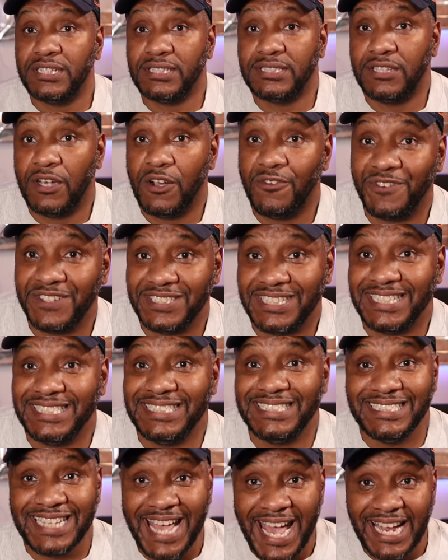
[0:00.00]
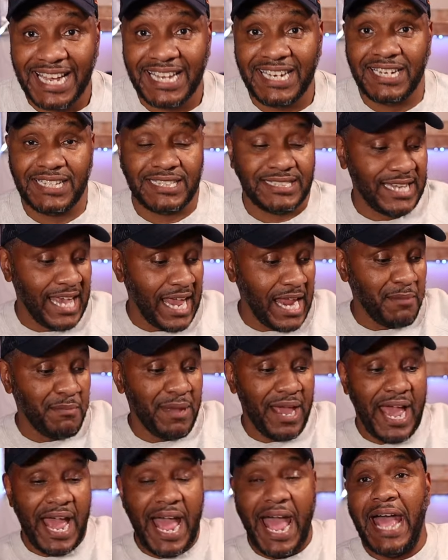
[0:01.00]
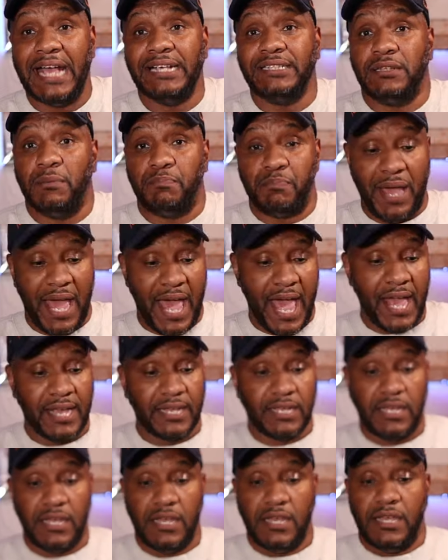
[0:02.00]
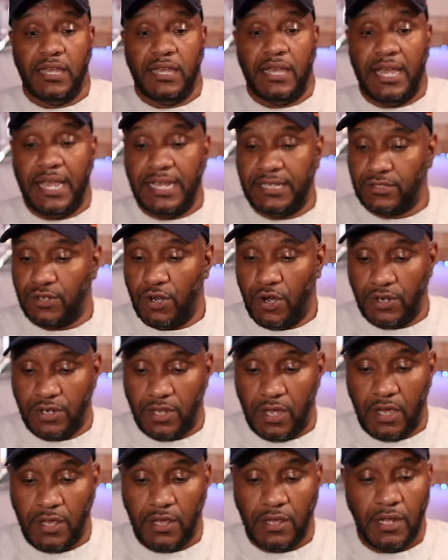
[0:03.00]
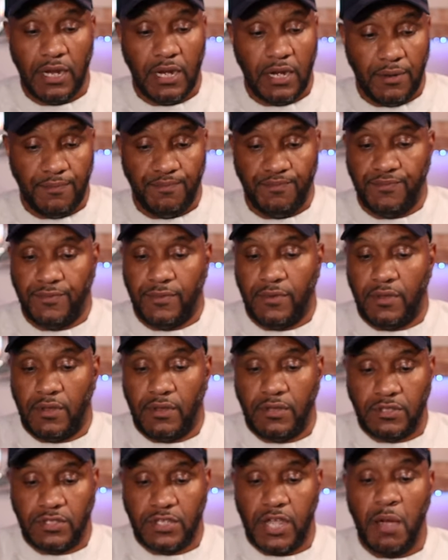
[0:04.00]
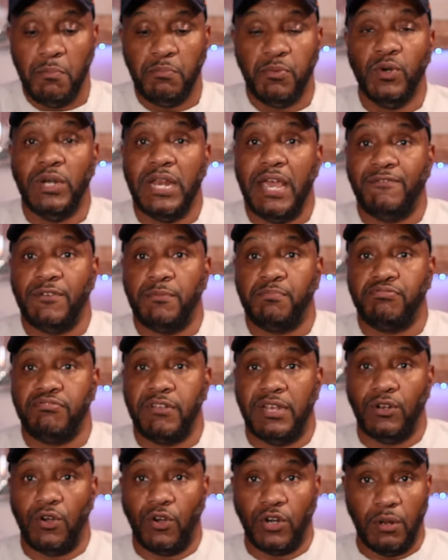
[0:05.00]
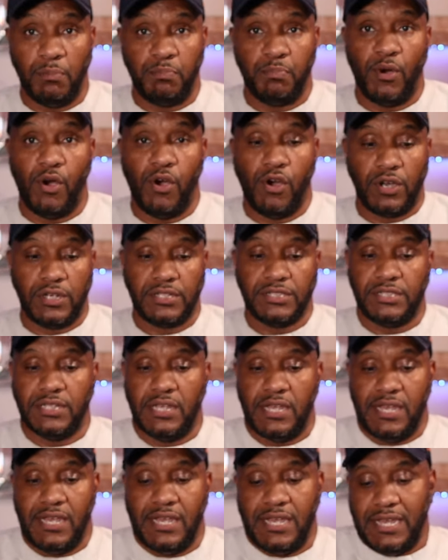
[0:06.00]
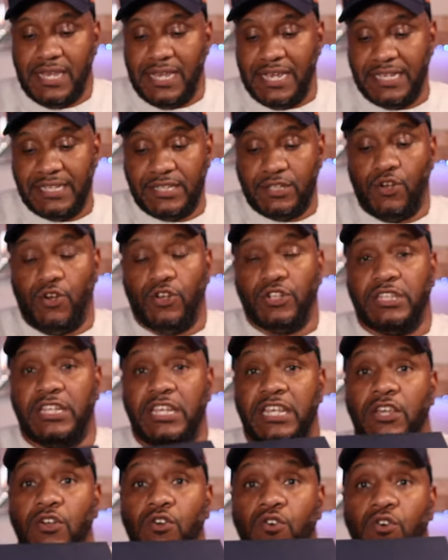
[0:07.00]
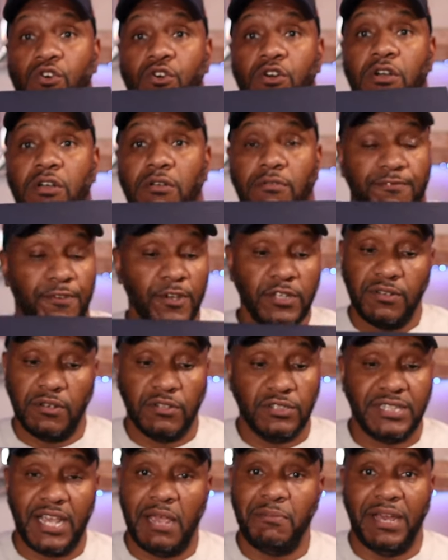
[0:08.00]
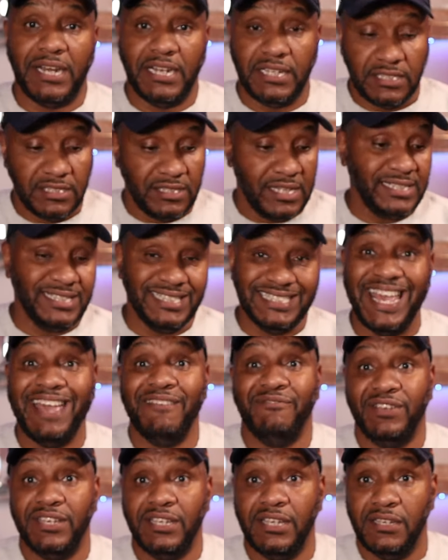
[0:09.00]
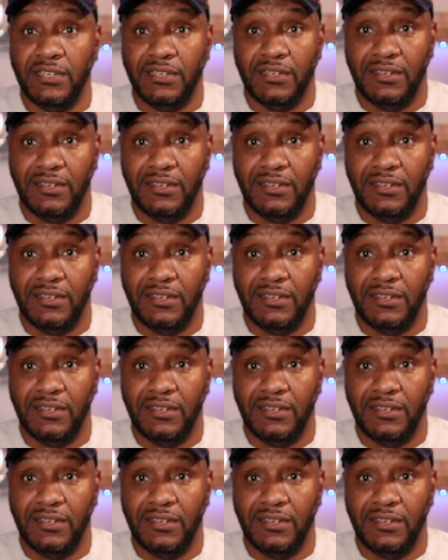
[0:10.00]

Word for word: itself is exactly the same as the bag. It's got the tumble leather print on the box. It's got Dior. First thing I'm going to say about this, this is heavy.